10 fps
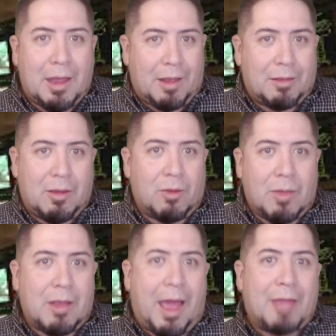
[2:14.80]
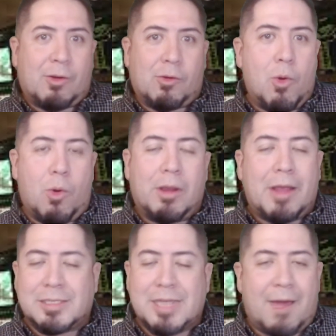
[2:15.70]
Uh, you know, at their core, and
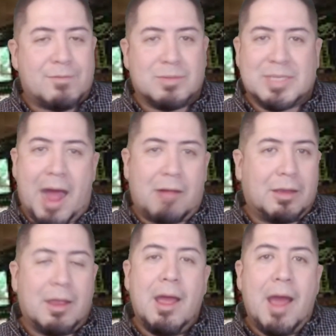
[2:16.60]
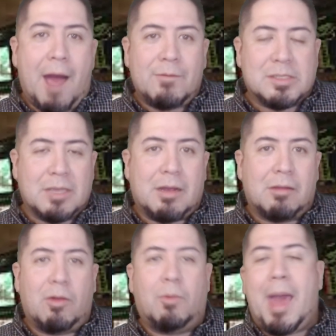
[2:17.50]
yes, they have some talent. Obviously,
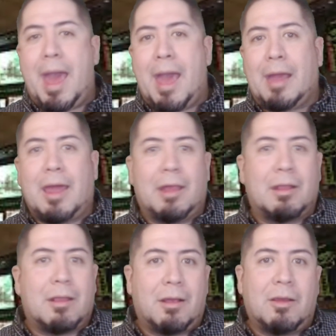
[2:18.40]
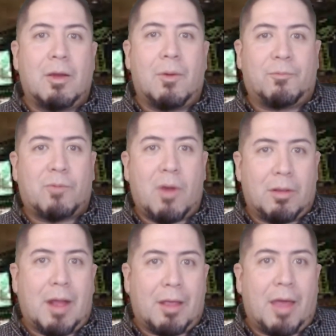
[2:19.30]
Khalil Mack, and uh, you know,
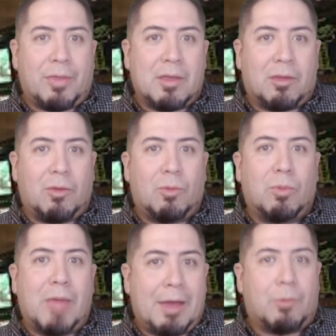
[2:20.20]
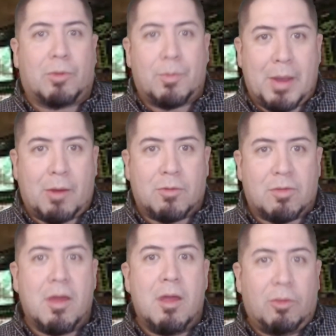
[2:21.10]
front. I, I think you like what the
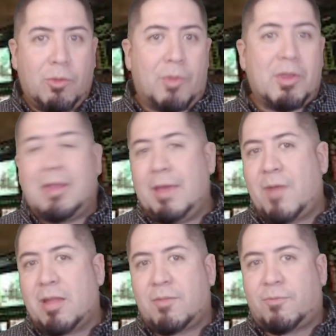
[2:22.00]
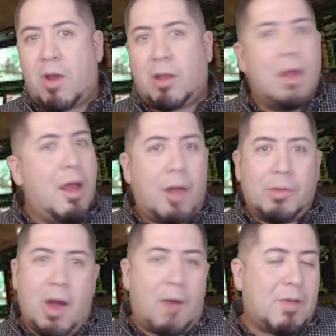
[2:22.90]
Bears do on the defensive front. On
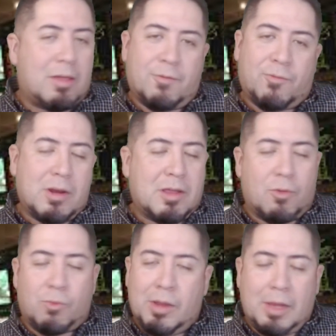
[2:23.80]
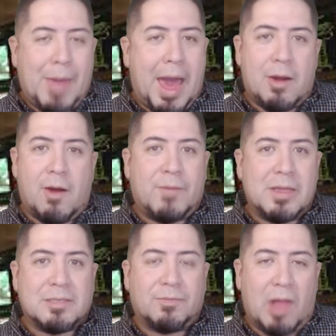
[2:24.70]
the offensive front, it's a really bad
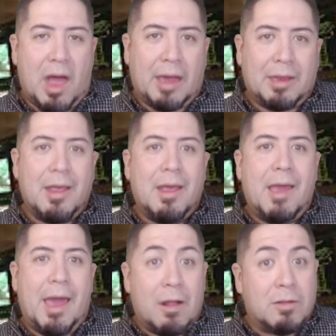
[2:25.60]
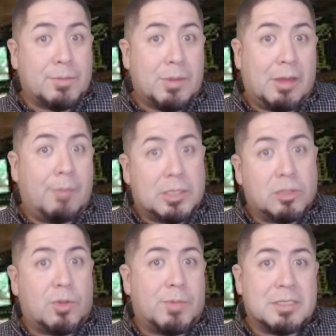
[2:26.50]
offensive line. And ultimately,
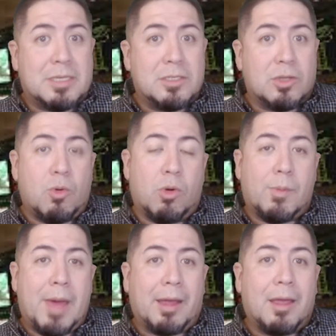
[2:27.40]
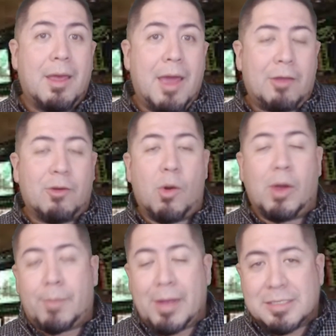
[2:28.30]
Mitchell Trubisky is your quarterback and you're
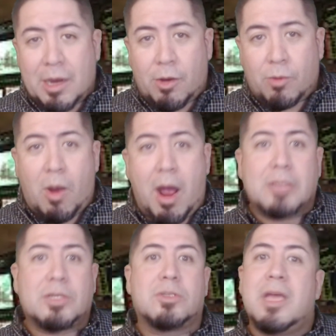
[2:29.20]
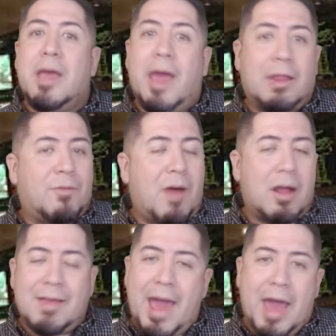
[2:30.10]
going up against Aaron Rodgers and
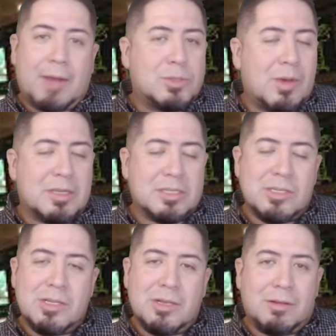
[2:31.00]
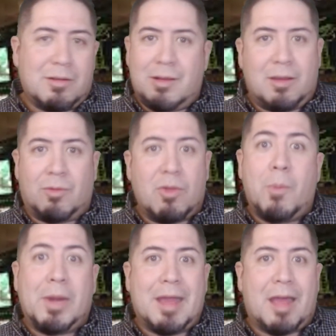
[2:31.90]
Davante Adams, who has you know
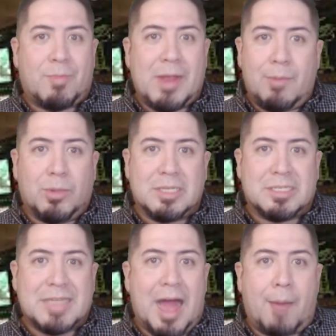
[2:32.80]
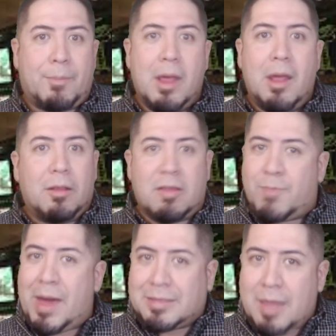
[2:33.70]
nobody has been able to stop
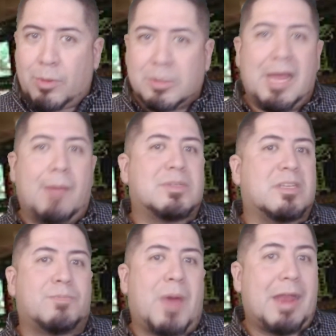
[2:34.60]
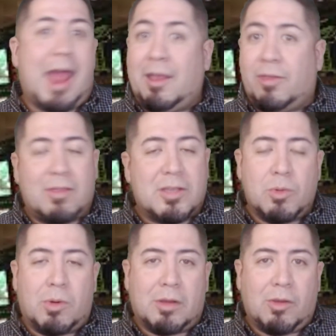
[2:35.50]
despite double teams, despite anything that
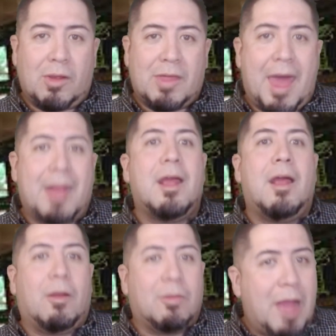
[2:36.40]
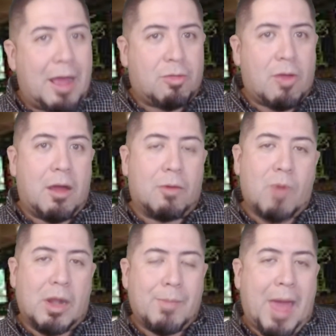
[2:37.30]
you want to do to that. Nice uh,
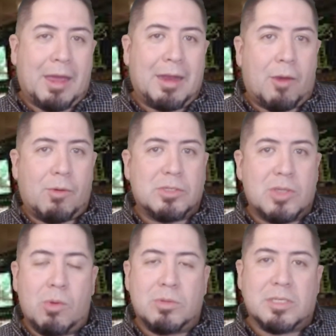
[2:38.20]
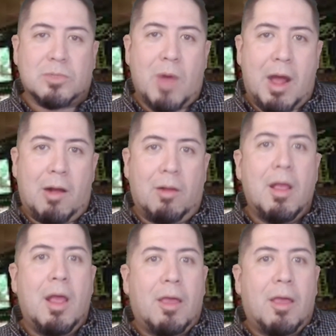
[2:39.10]
running back in Aaron Jones as well.